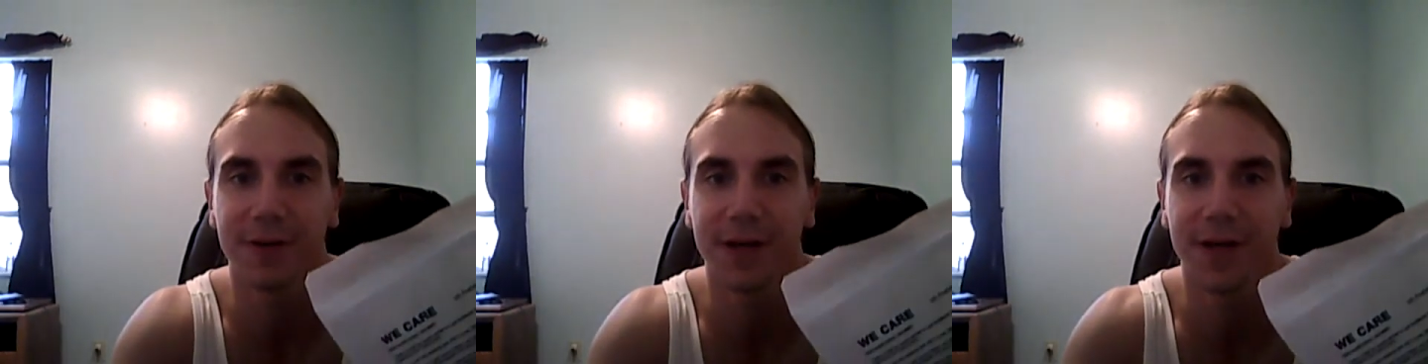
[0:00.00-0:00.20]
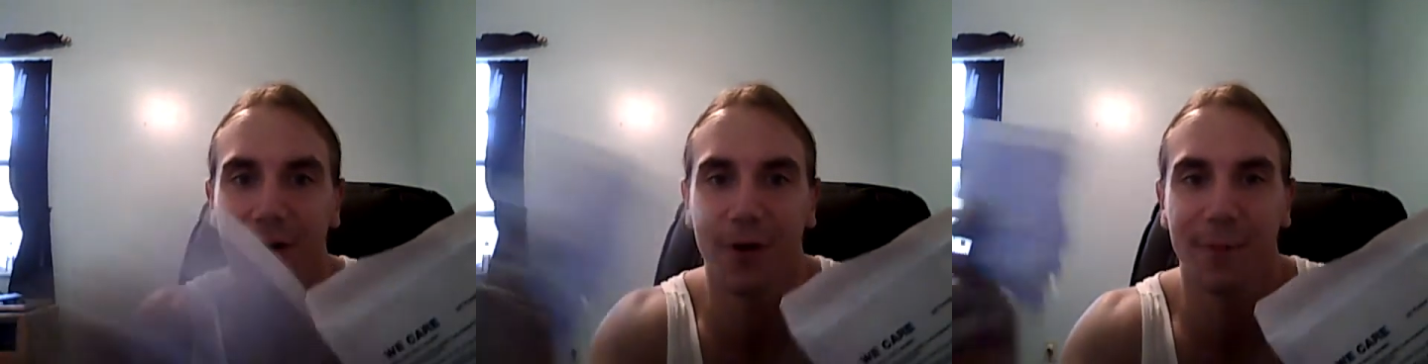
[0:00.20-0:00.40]

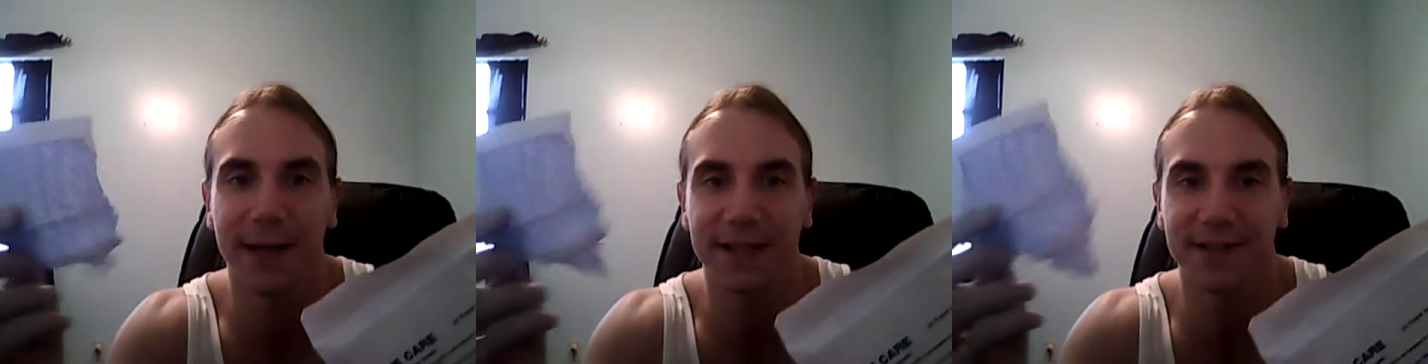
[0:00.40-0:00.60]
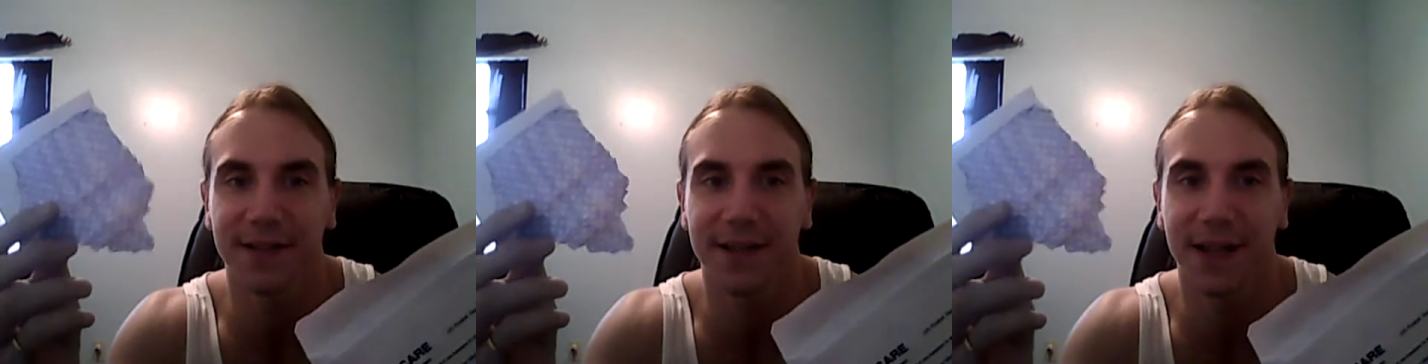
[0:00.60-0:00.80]
you know,
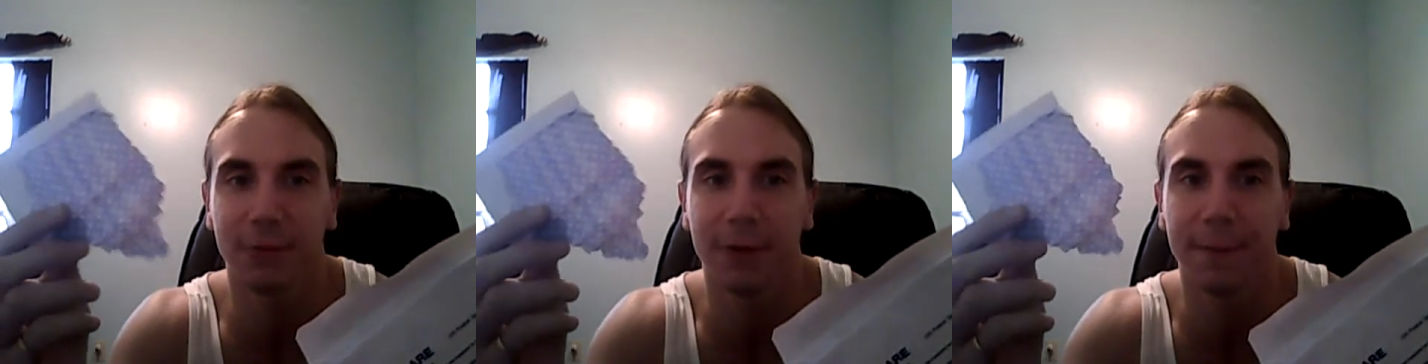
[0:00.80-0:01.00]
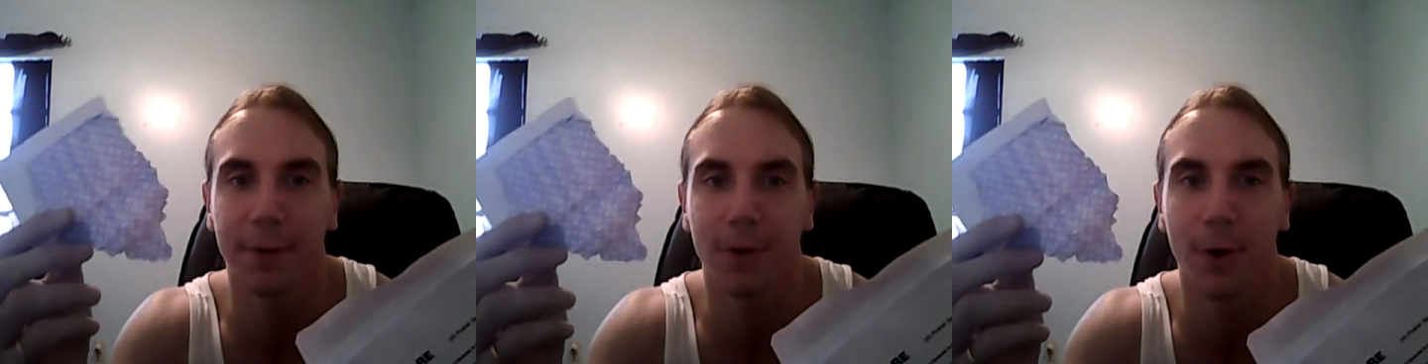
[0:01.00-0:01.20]
basically they
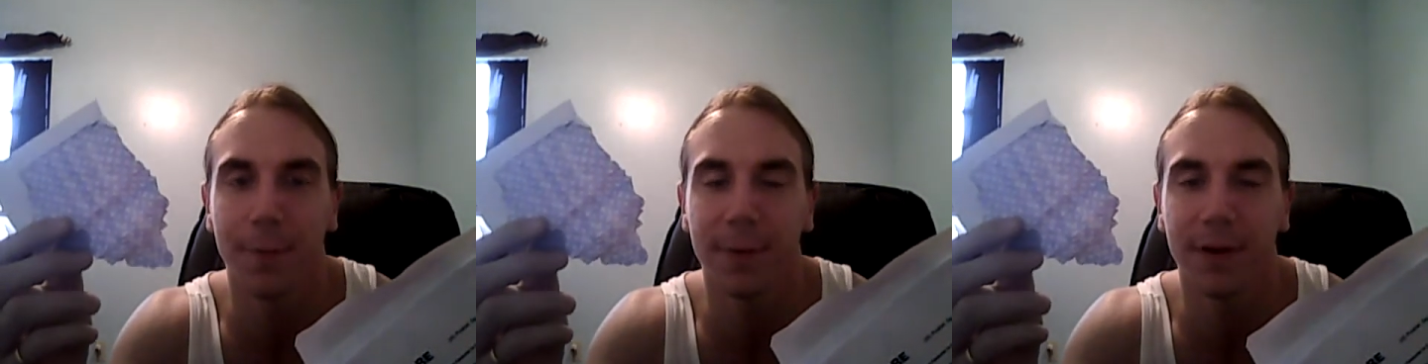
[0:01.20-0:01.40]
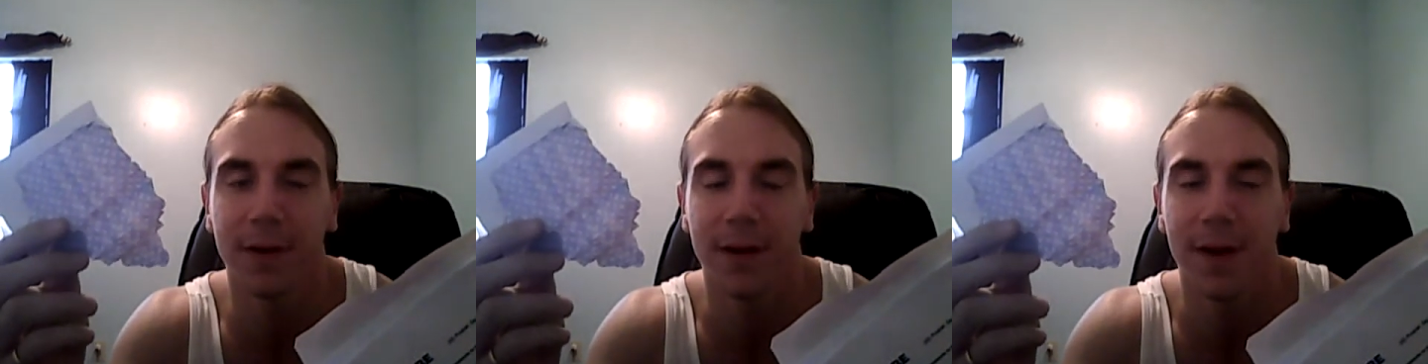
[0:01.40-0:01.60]
rip it
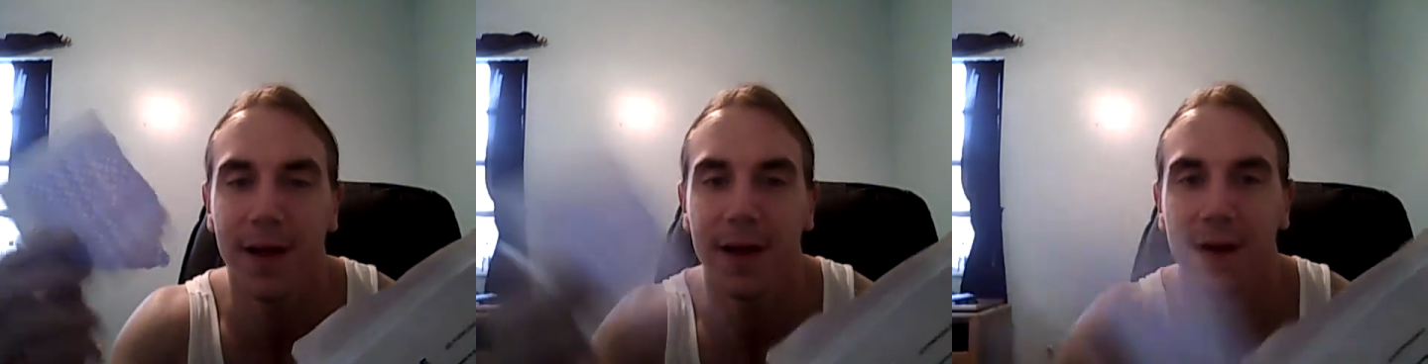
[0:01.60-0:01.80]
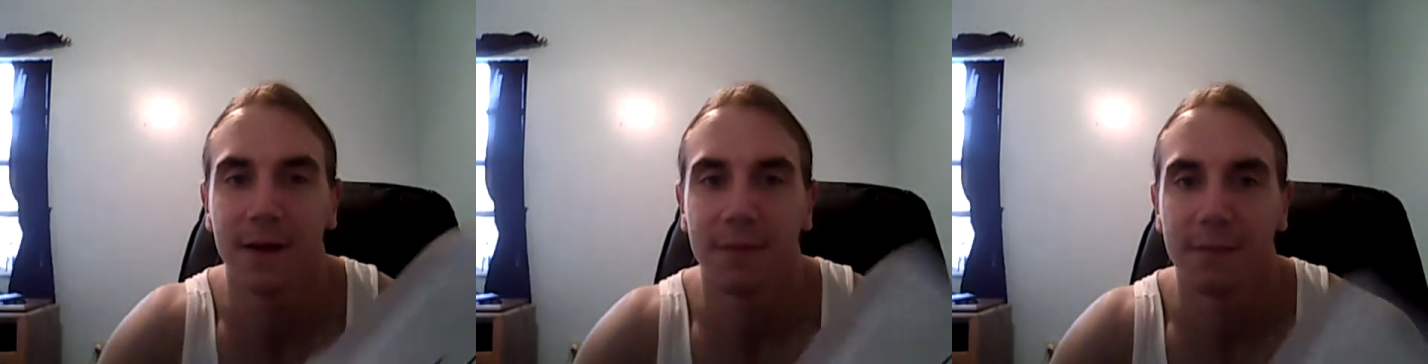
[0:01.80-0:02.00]
open
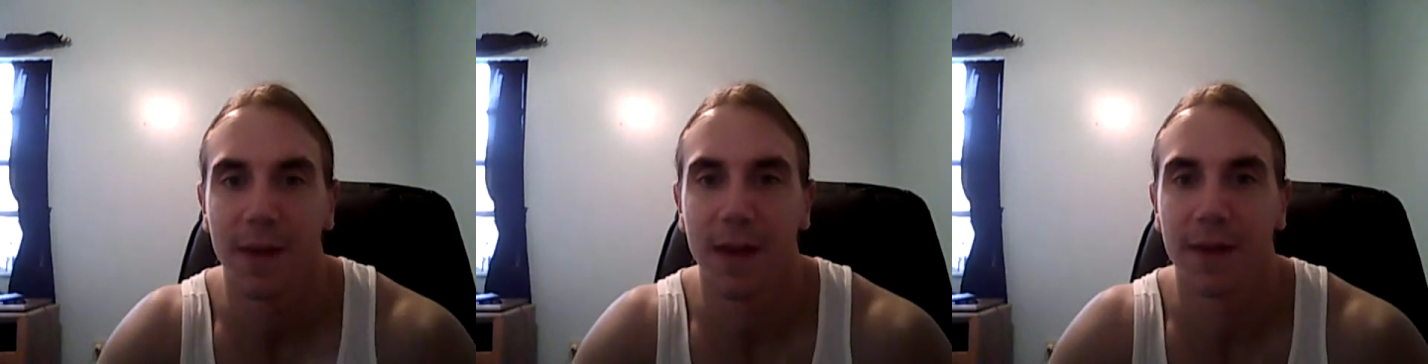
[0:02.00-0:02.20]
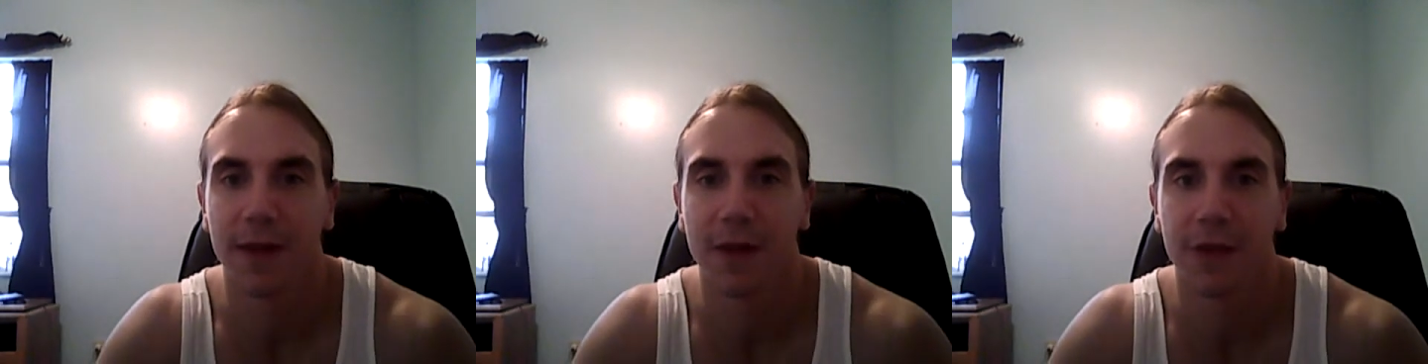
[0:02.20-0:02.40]

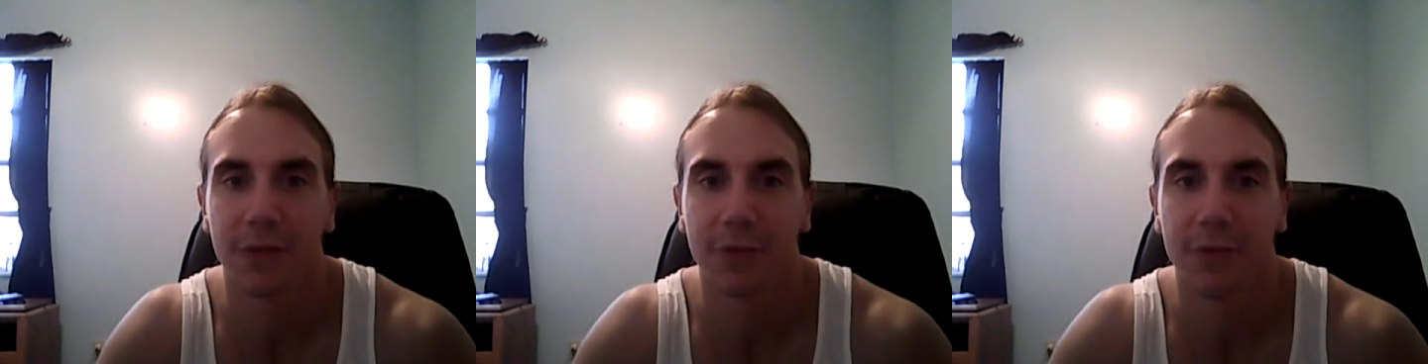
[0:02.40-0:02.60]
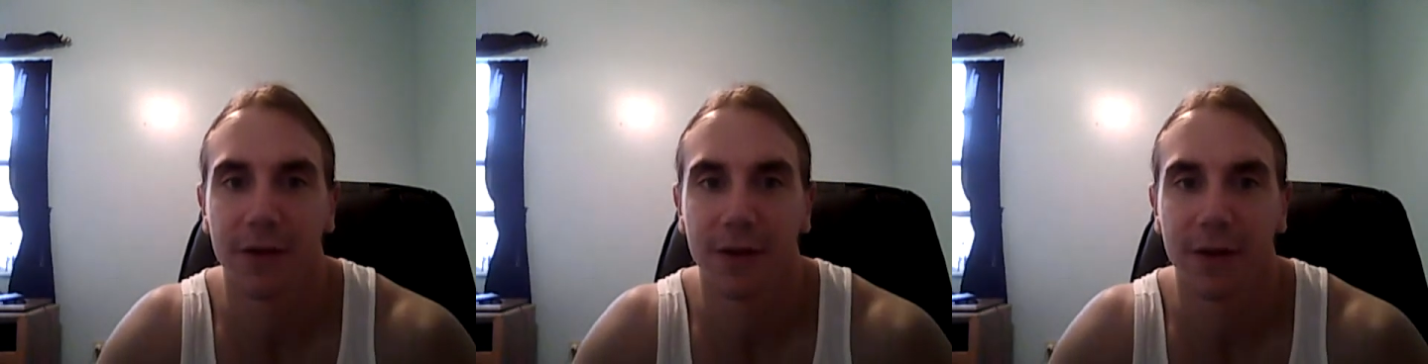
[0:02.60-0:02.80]
and they
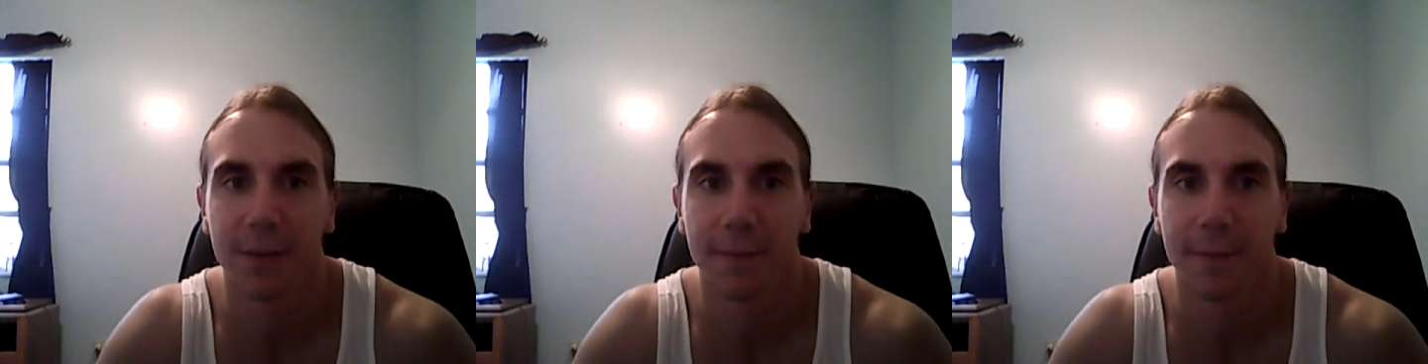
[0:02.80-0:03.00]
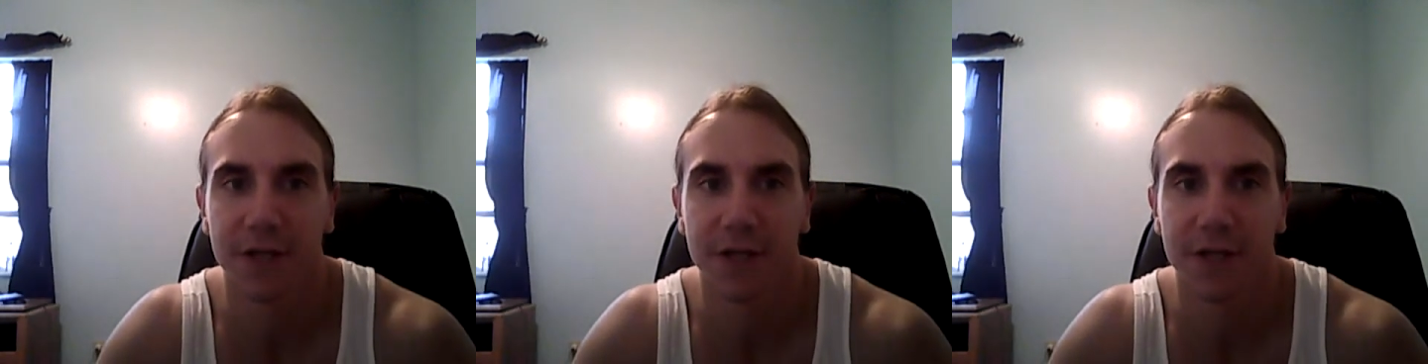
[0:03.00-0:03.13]
threw the